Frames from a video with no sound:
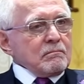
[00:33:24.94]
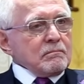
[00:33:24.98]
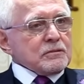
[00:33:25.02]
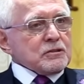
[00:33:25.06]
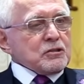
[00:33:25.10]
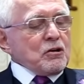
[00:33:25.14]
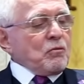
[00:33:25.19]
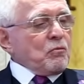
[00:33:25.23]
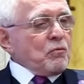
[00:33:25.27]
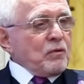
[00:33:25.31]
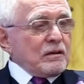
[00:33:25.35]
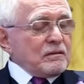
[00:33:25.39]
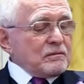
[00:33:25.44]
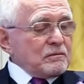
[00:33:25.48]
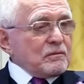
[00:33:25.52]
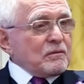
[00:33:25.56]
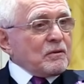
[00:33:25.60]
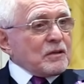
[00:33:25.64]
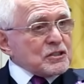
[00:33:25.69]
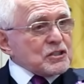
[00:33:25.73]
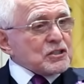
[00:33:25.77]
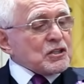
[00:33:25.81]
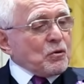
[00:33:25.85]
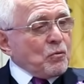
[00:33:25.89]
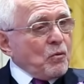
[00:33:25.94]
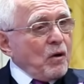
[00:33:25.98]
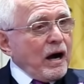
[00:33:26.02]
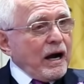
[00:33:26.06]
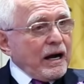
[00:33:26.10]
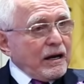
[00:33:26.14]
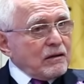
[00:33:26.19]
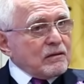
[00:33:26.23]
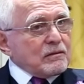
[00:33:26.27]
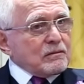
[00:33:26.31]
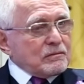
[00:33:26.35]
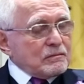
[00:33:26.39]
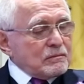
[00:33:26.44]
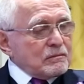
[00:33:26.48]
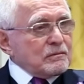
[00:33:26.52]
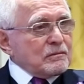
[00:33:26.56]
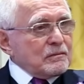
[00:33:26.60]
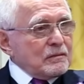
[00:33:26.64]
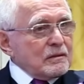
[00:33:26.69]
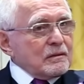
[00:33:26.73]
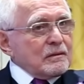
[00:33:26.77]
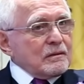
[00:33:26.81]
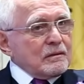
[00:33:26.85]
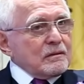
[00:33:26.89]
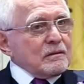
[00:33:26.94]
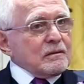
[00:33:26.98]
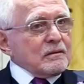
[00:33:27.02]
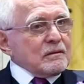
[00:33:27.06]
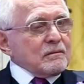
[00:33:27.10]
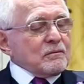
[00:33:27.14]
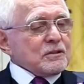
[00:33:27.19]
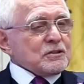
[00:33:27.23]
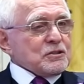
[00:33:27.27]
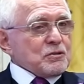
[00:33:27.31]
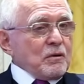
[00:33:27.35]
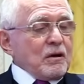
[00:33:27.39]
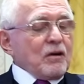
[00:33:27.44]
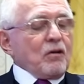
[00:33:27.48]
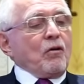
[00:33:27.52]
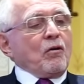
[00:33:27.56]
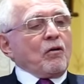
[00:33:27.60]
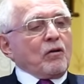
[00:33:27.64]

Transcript: so once in a while, once in a while,